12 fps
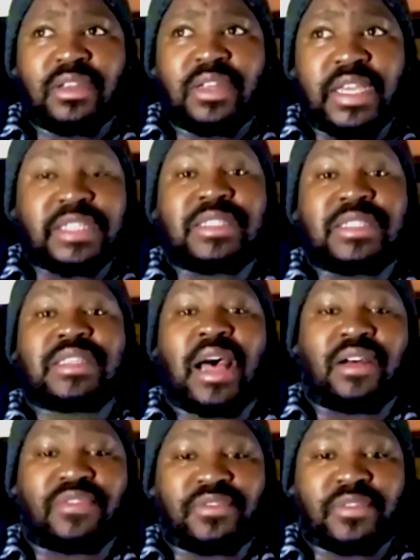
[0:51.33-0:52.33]

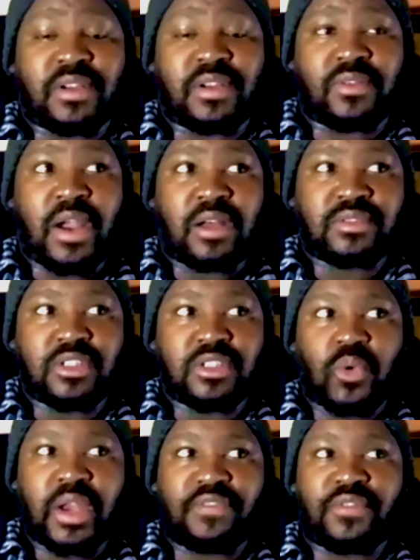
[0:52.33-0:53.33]
itself around the
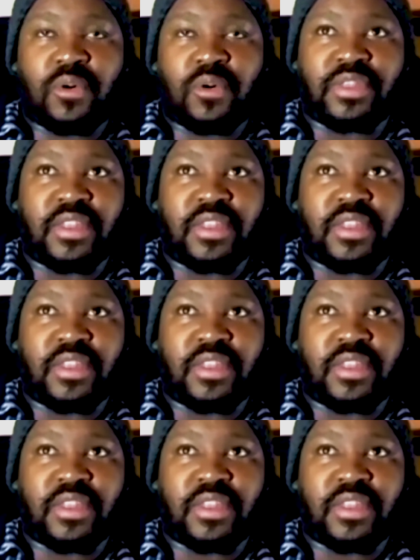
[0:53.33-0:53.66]
24th.